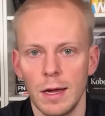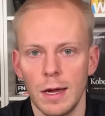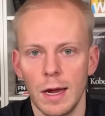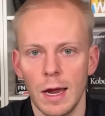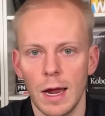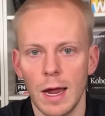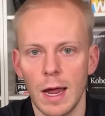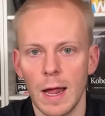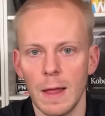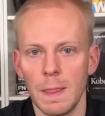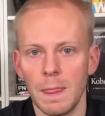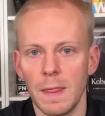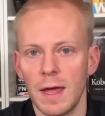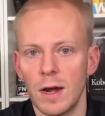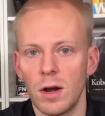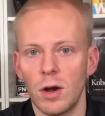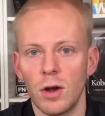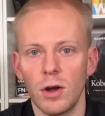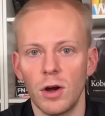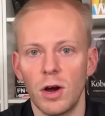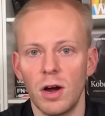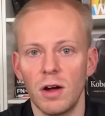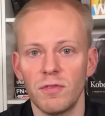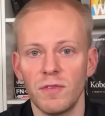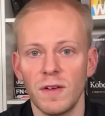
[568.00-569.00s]
And then on
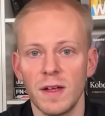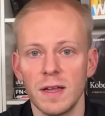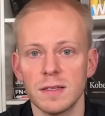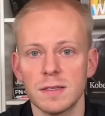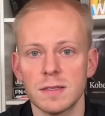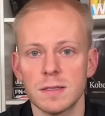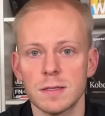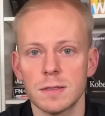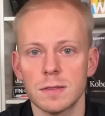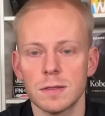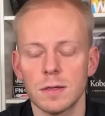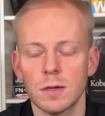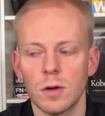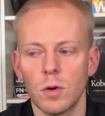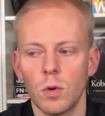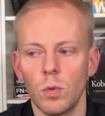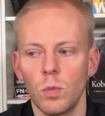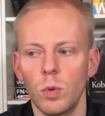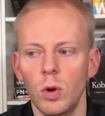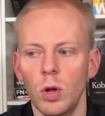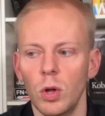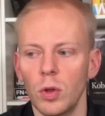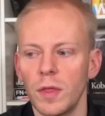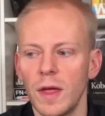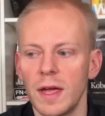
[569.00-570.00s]
offense,
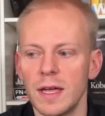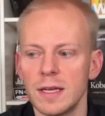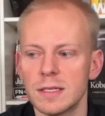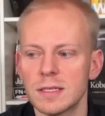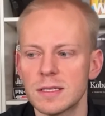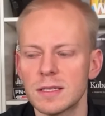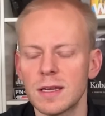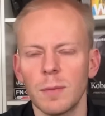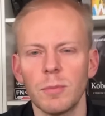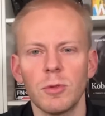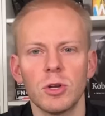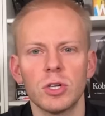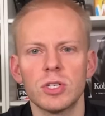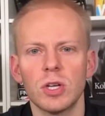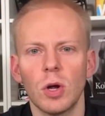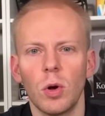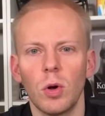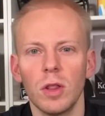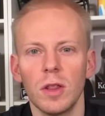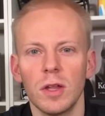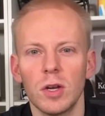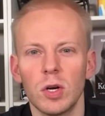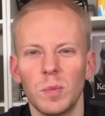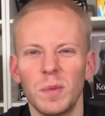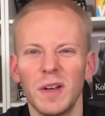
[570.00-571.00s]
will they stub their toe a
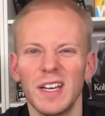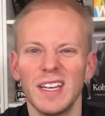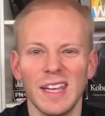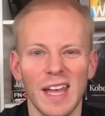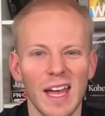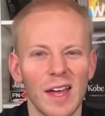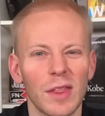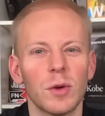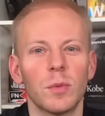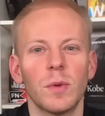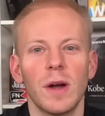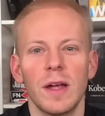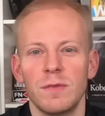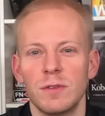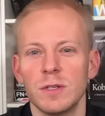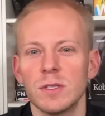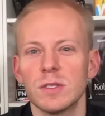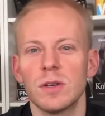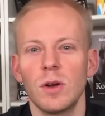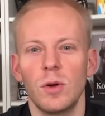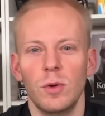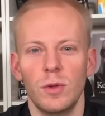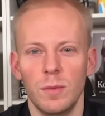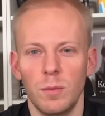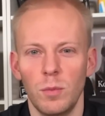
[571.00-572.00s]
little bit? Yeah, the Ravens
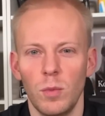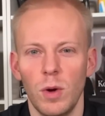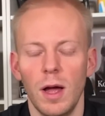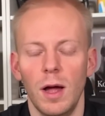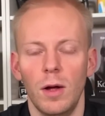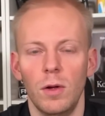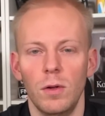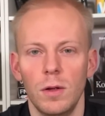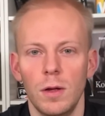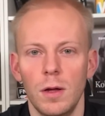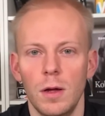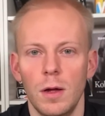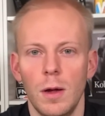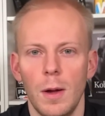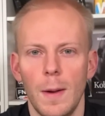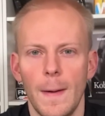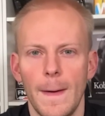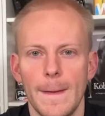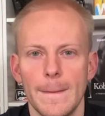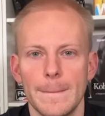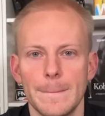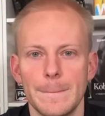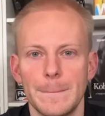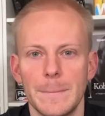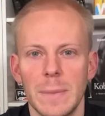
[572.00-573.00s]
know them well,
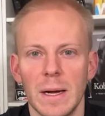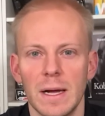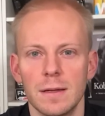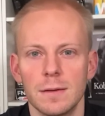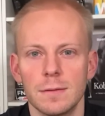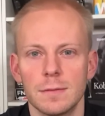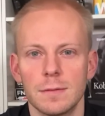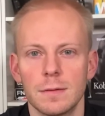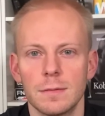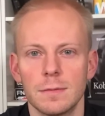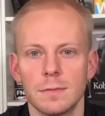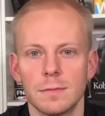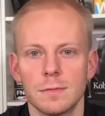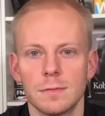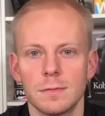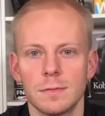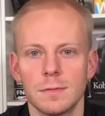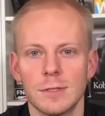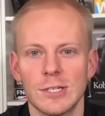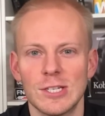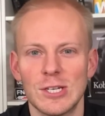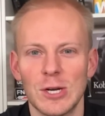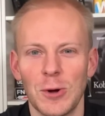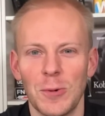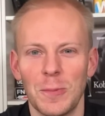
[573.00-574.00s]
but
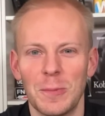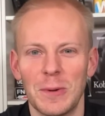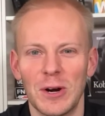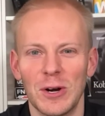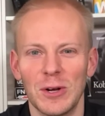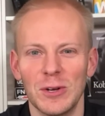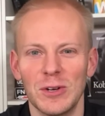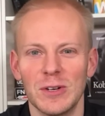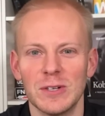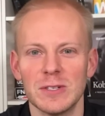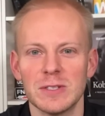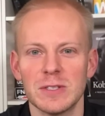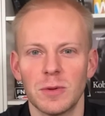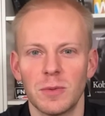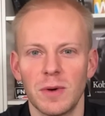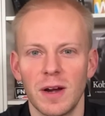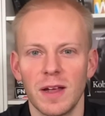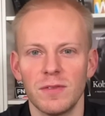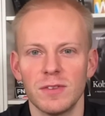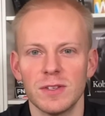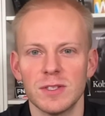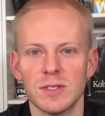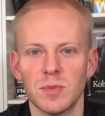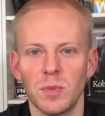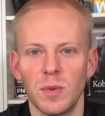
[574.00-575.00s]
Joe Burrow knows the
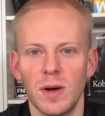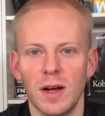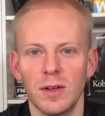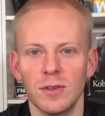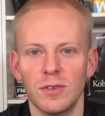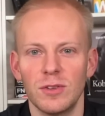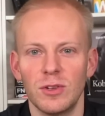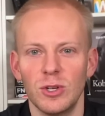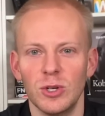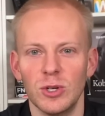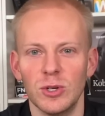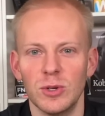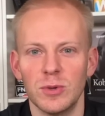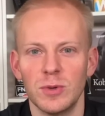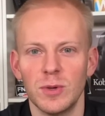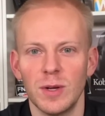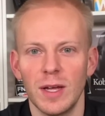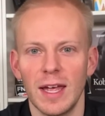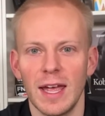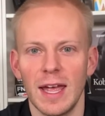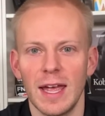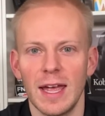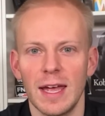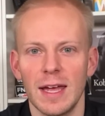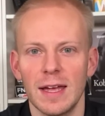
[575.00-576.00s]
Ravens well too.
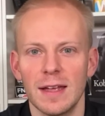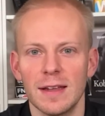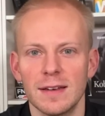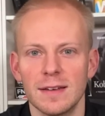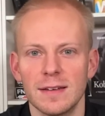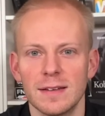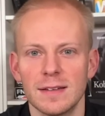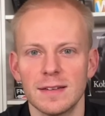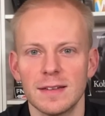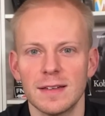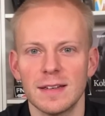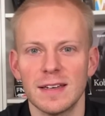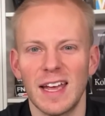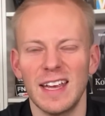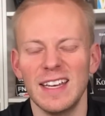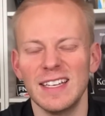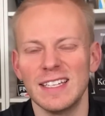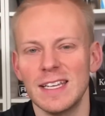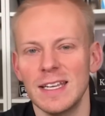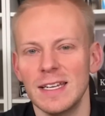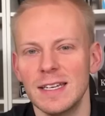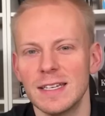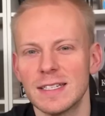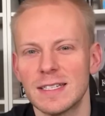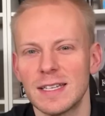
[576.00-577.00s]
And
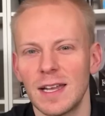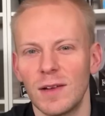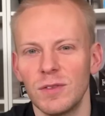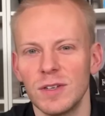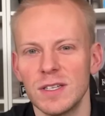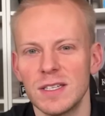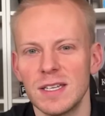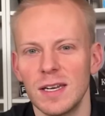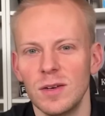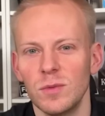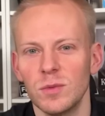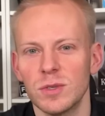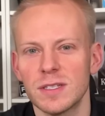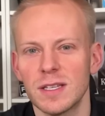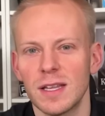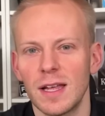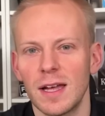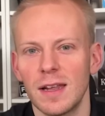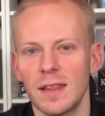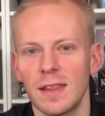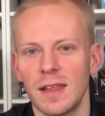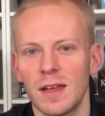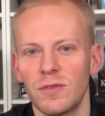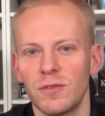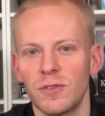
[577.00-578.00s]
19-17 was
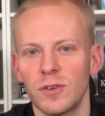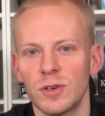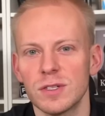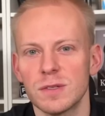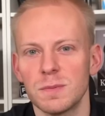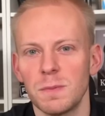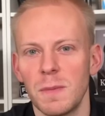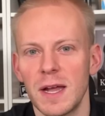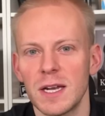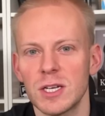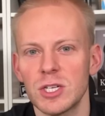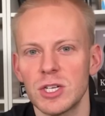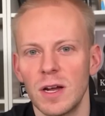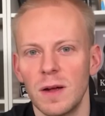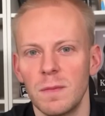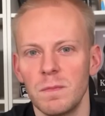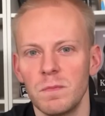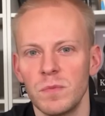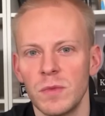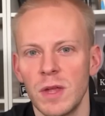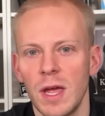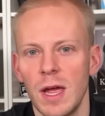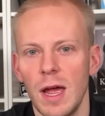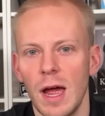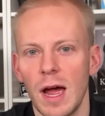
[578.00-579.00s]
that first matchup.
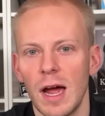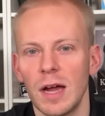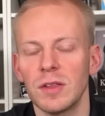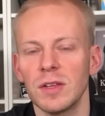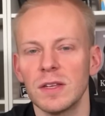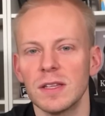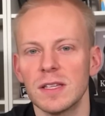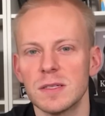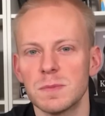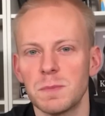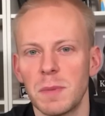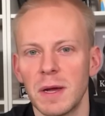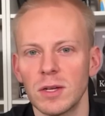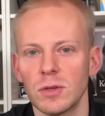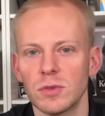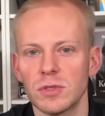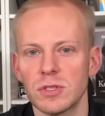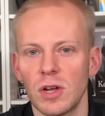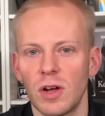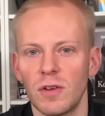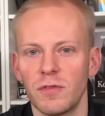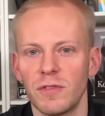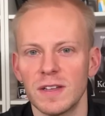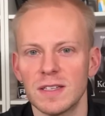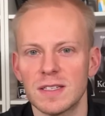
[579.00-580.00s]
I think this
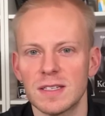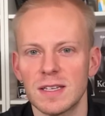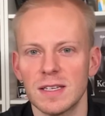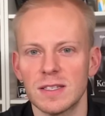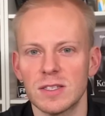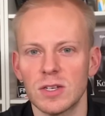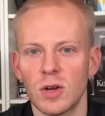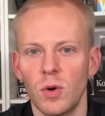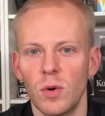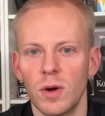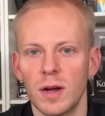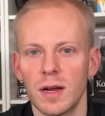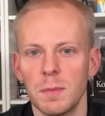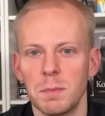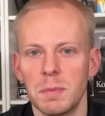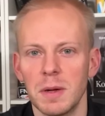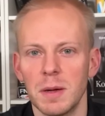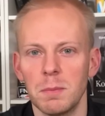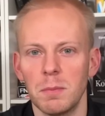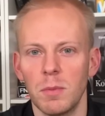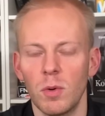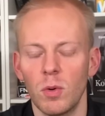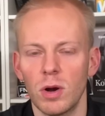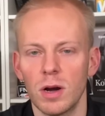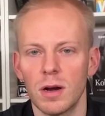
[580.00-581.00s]
Bengals offense gets going a
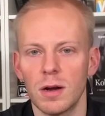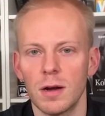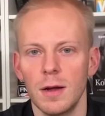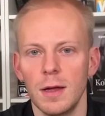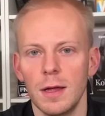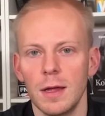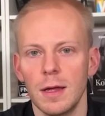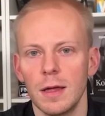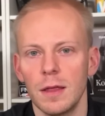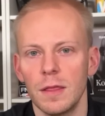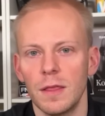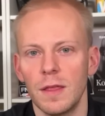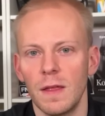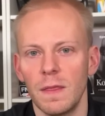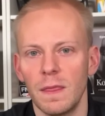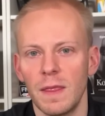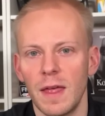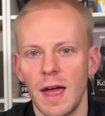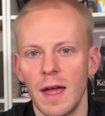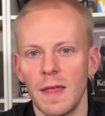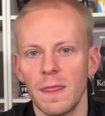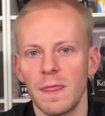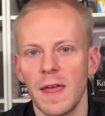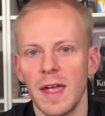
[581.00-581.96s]
bit more than that.